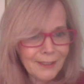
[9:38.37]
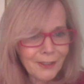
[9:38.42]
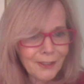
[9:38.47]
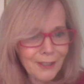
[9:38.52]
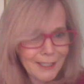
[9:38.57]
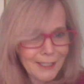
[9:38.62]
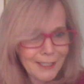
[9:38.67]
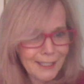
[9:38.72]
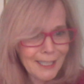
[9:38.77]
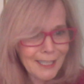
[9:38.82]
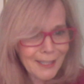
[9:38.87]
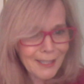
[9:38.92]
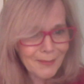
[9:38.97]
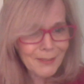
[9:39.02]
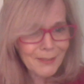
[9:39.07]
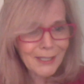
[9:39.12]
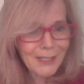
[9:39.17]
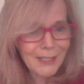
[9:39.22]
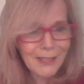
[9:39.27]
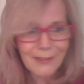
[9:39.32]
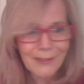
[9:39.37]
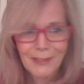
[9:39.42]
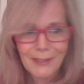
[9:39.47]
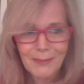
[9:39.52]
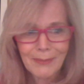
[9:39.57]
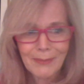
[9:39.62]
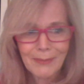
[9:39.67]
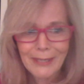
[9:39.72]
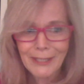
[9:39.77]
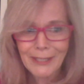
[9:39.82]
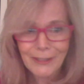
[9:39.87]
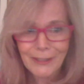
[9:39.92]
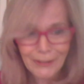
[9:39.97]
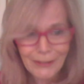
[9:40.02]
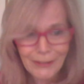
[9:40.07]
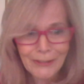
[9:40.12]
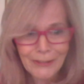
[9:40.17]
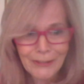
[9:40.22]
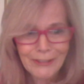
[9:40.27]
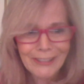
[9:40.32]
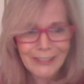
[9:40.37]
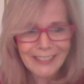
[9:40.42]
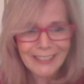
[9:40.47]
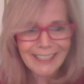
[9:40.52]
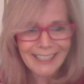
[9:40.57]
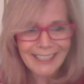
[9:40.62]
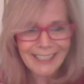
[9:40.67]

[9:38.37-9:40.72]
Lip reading: Do they see themselves as being good